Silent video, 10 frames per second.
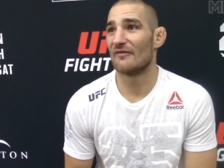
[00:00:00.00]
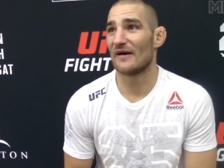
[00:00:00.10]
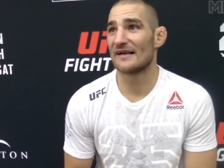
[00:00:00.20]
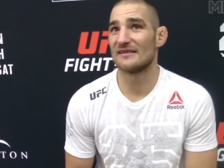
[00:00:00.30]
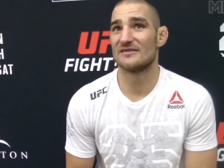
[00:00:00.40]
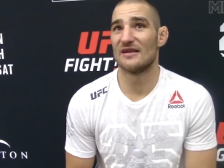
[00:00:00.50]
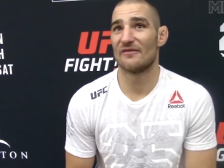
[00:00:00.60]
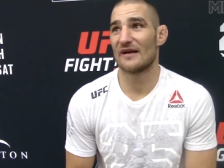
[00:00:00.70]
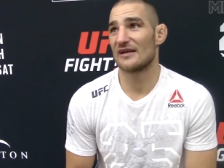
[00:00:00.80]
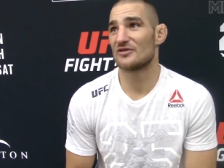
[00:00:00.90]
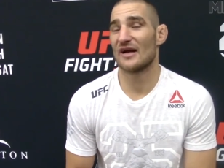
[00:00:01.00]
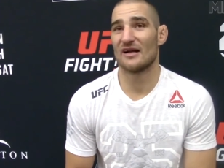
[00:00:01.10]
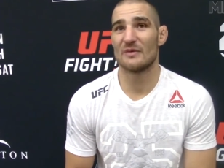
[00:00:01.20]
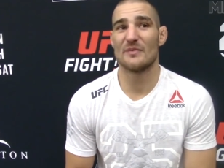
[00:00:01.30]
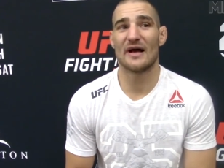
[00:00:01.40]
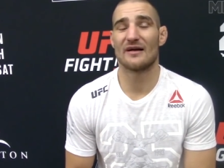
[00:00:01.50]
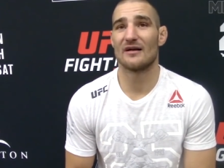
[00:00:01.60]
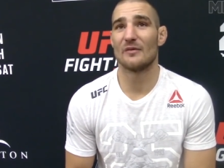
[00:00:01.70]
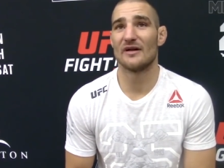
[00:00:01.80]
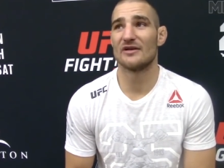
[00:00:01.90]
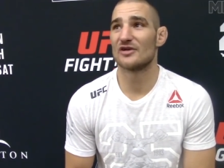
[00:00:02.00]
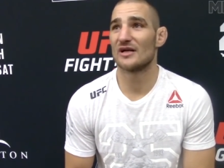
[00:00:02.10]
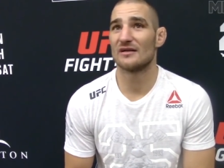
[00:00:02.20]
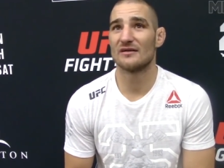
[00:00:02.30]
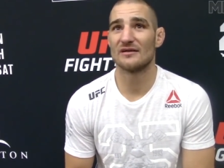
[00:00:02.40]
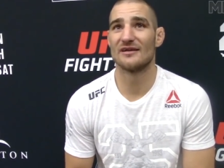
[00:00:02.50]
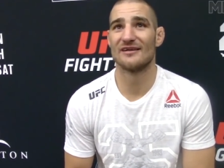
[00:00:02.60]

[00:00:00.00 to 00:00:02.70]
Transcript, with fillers: if I could, if I could train, I'll be back in on Monday training,